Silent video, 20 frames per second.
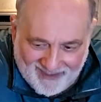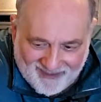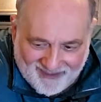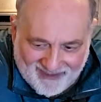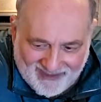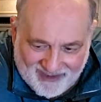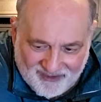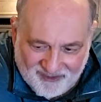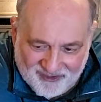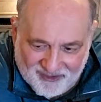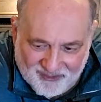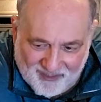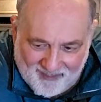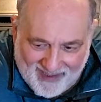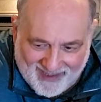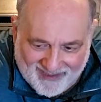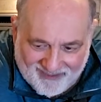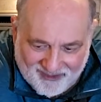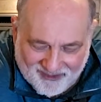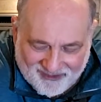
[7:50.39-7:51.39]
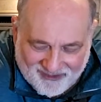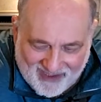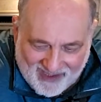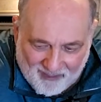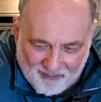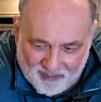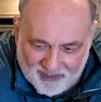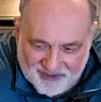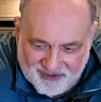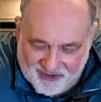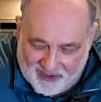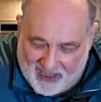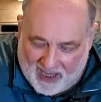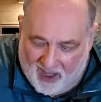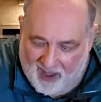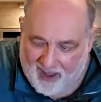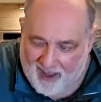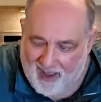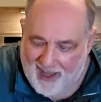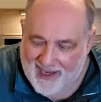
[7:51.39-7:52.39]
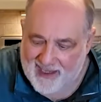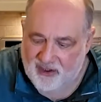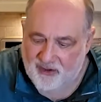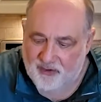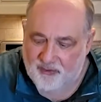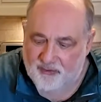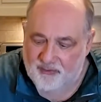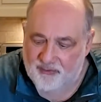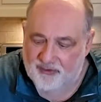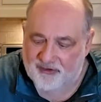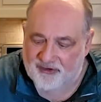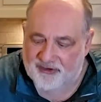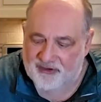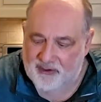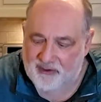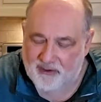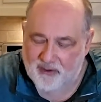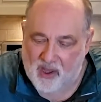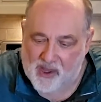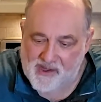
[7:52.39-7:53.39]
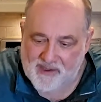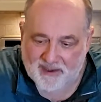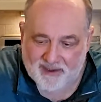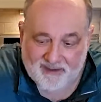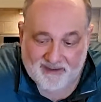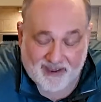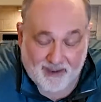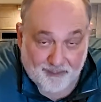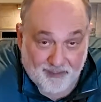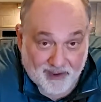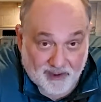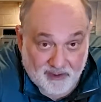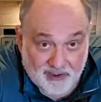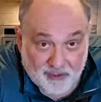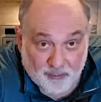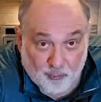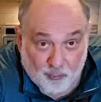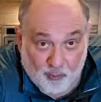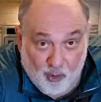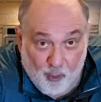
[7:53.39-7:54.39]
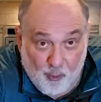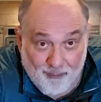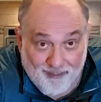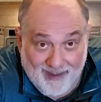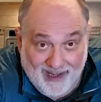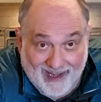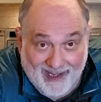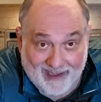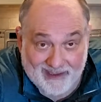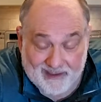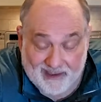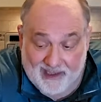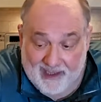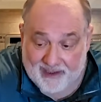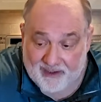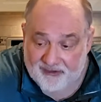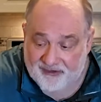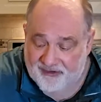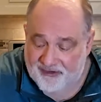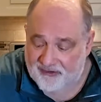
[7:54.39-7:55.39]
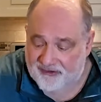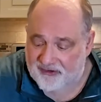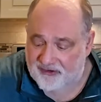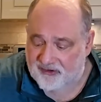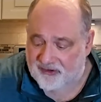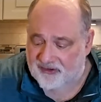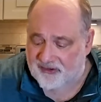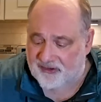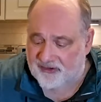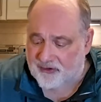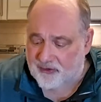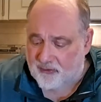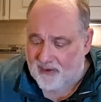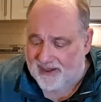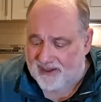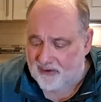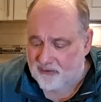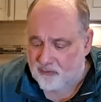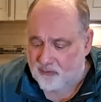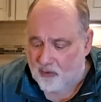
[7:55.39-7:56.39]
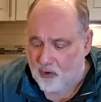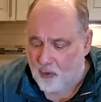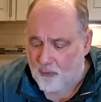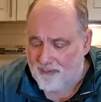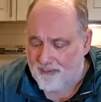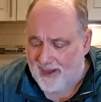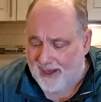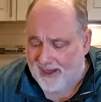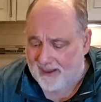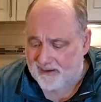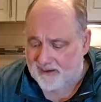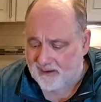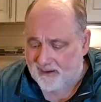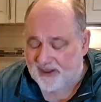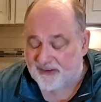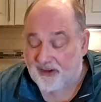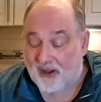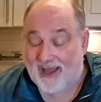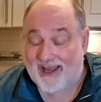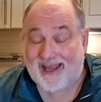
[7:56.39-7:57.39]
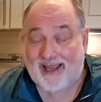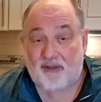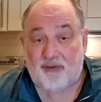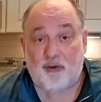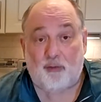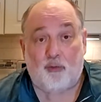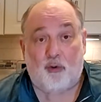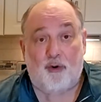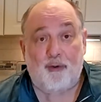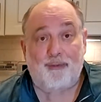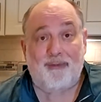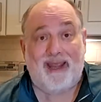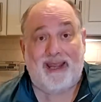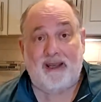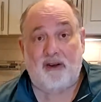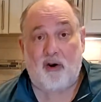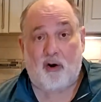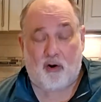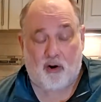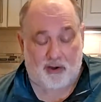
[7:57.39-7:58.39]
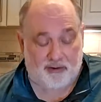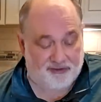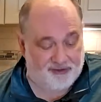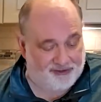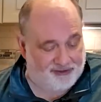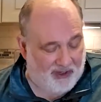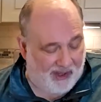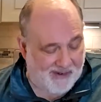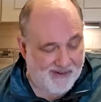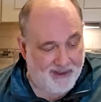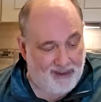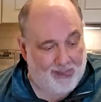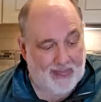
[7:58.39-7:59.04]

It's easier to make the sandwich. Now I use typically romaine lettuce. This is shredded romaine lettuce. I get the romaine hearts.